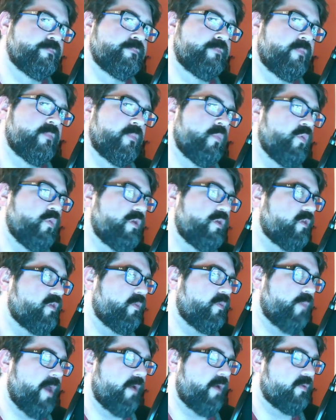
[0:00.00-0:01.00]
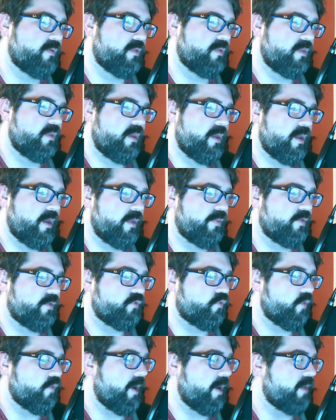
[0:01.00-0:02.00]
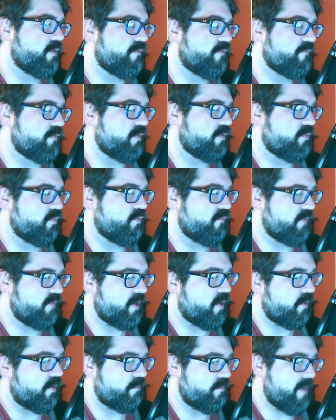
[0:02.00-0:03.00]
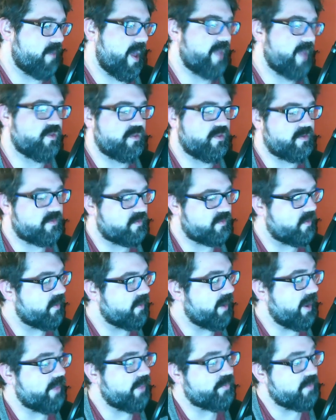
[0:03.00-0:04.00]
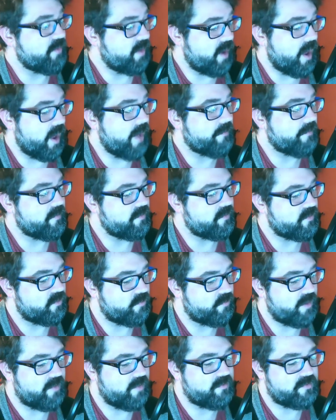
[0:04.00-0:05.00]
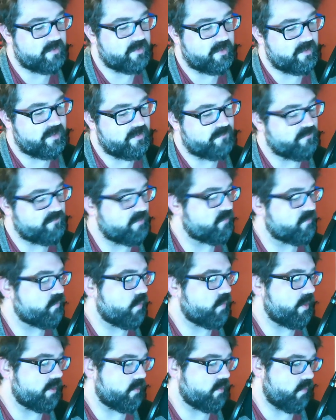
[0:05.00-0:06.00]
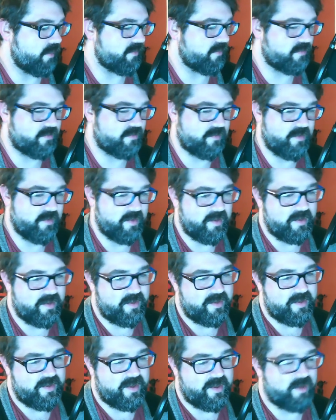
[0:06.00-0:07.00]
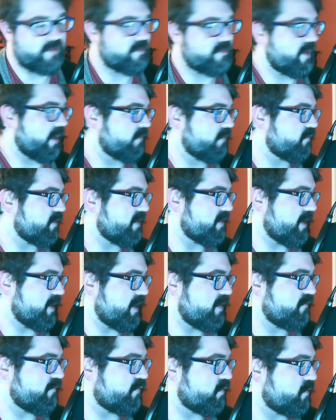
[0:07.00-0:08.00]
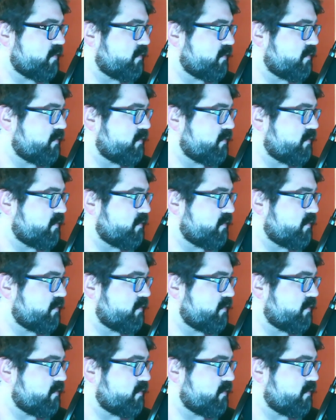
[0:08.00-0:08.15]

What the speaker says: which is about the trailer for this movie called Magic, starring Anthony Hopkins, about a ventriloquist. And it's kind of his evil